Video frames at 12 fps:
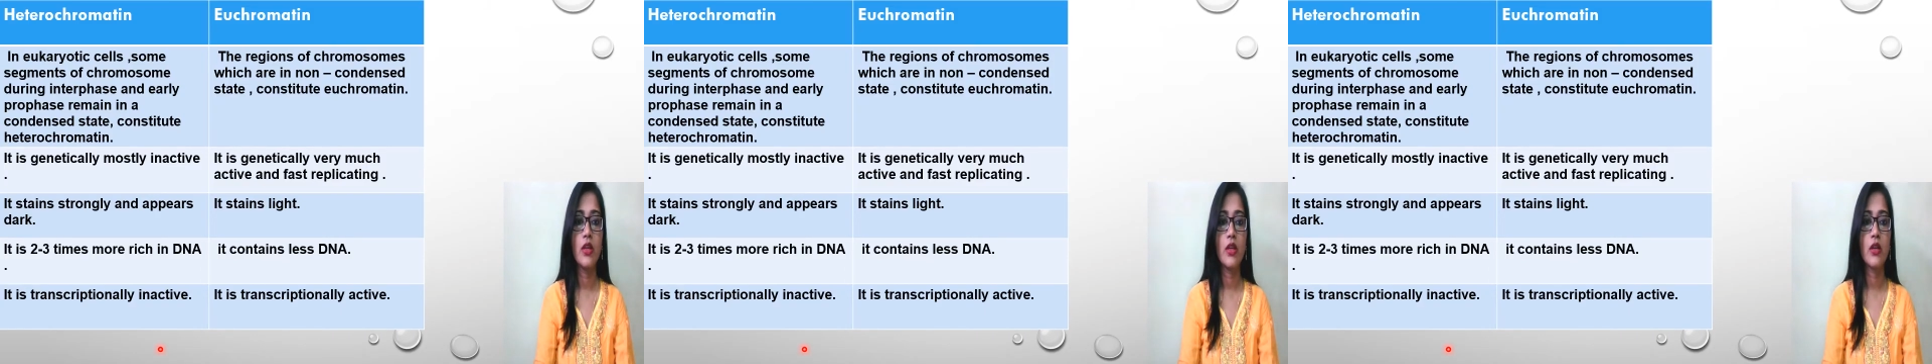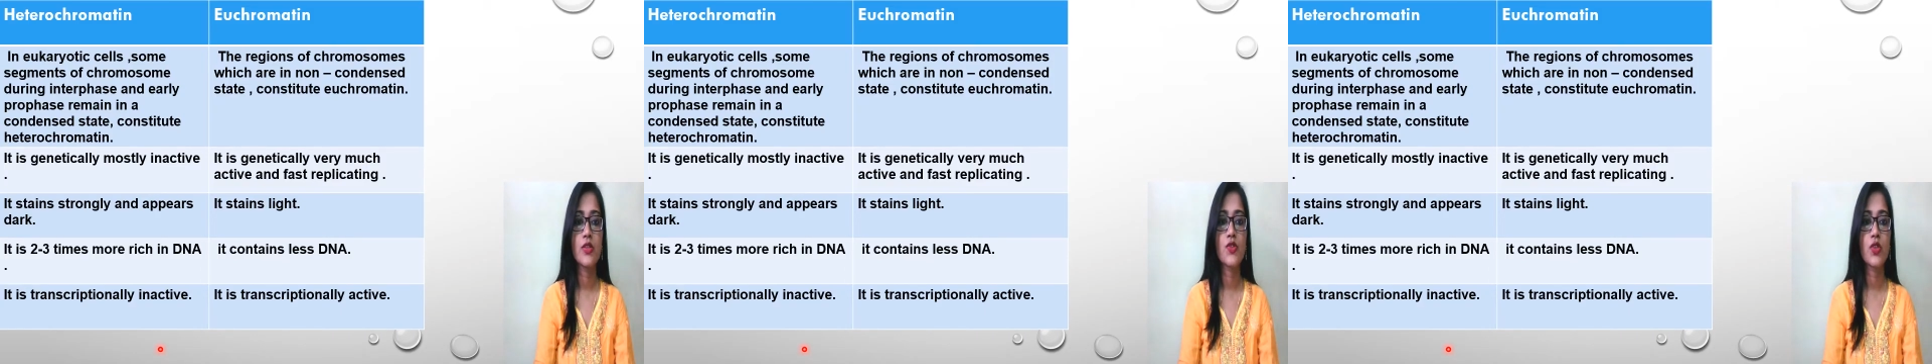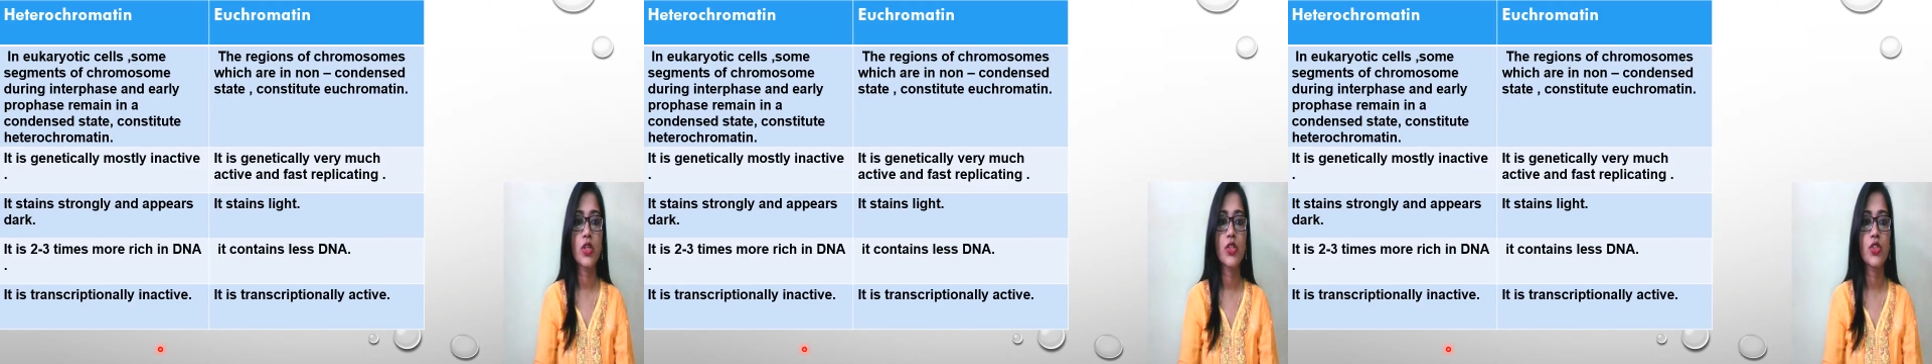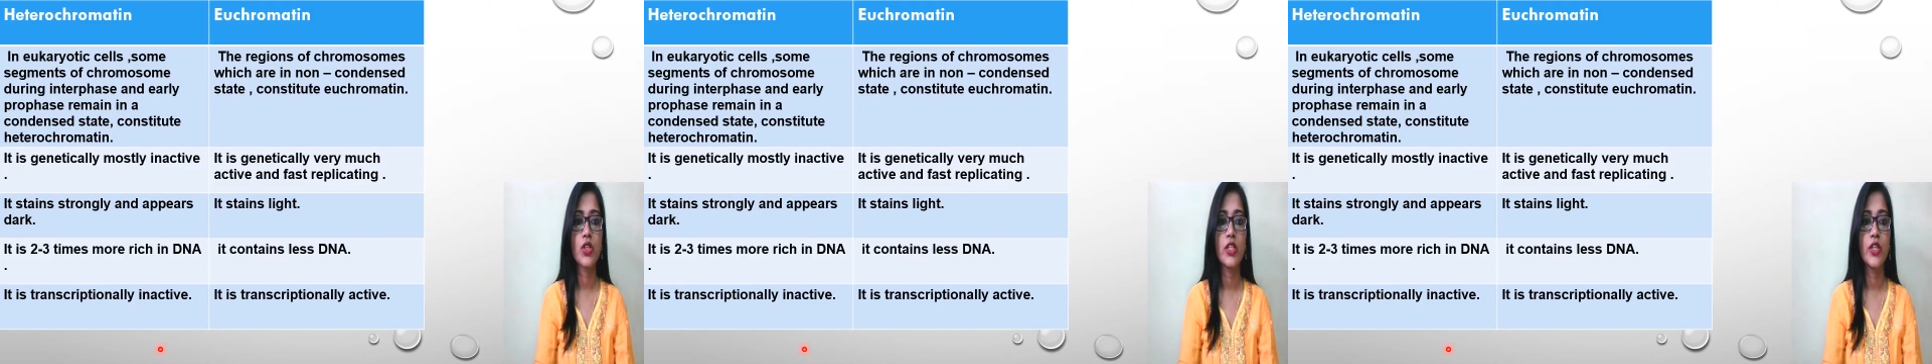the
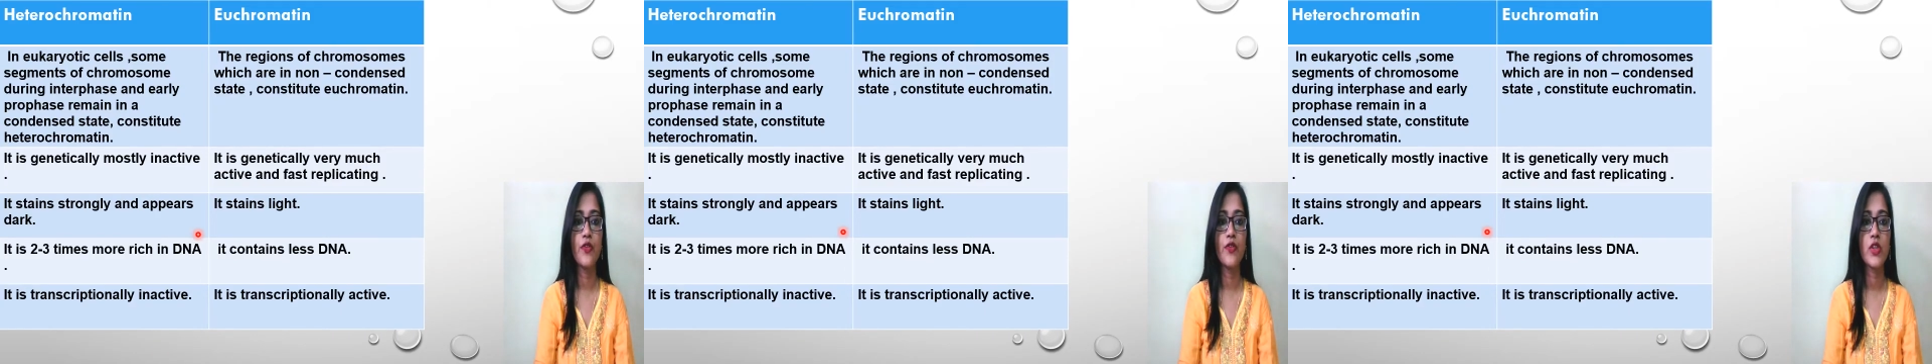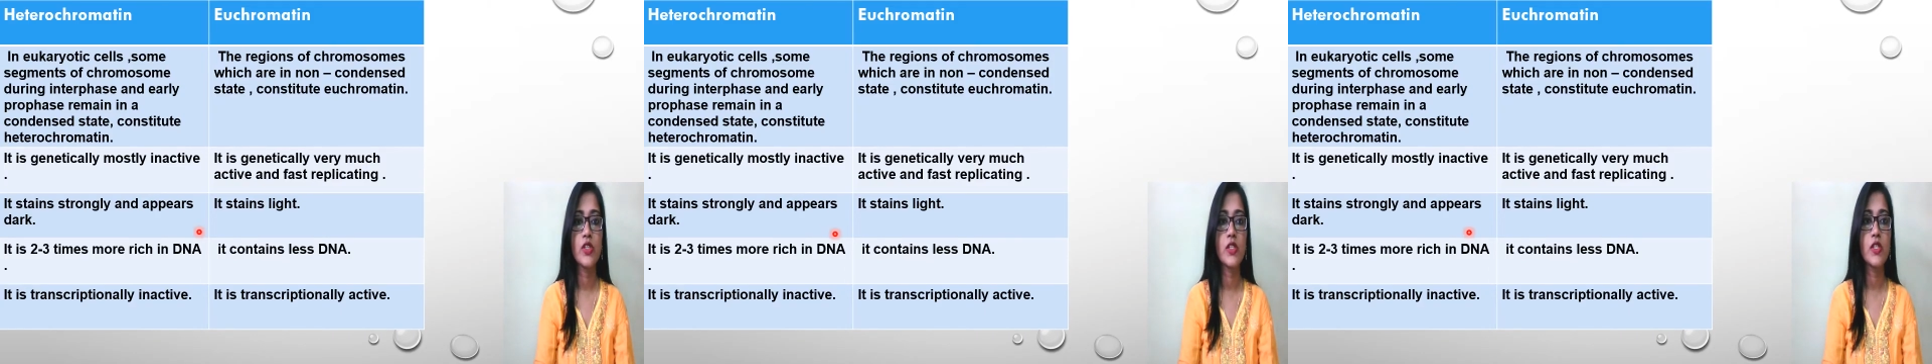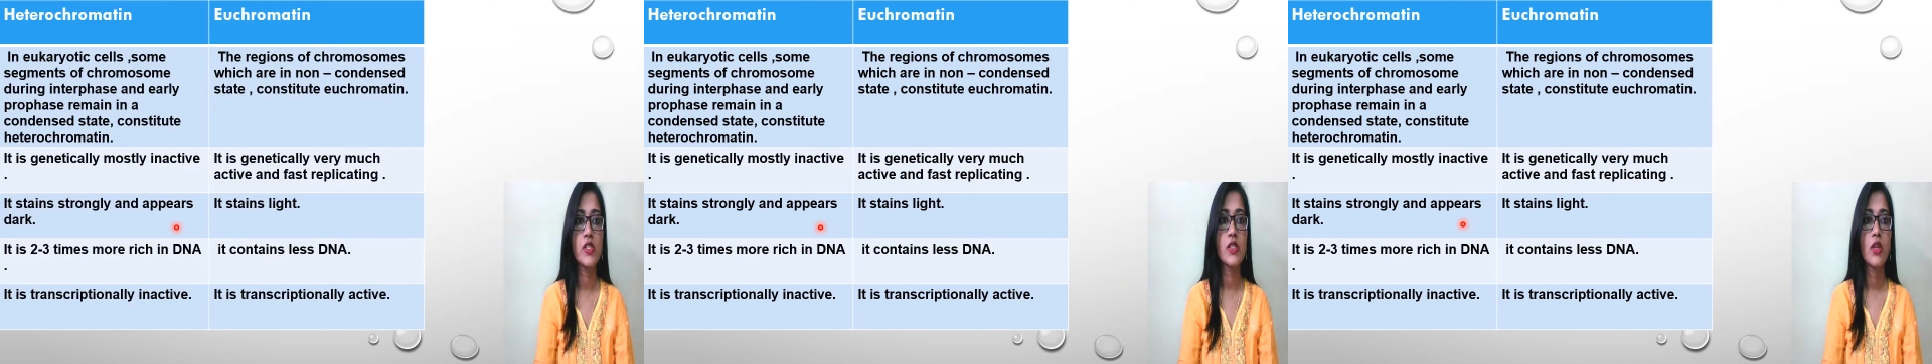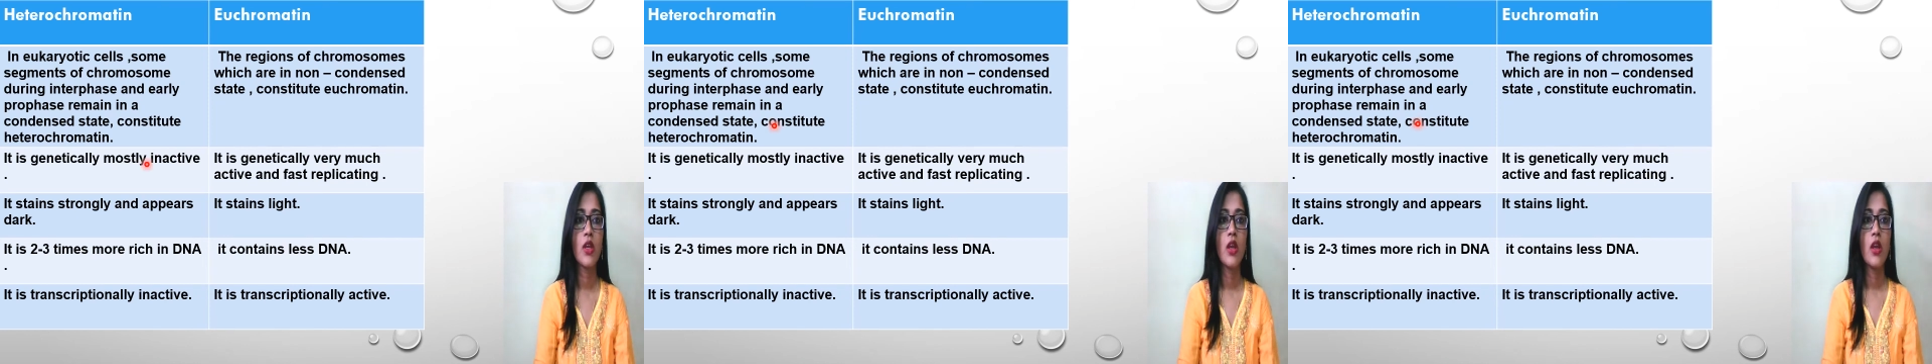structural differences,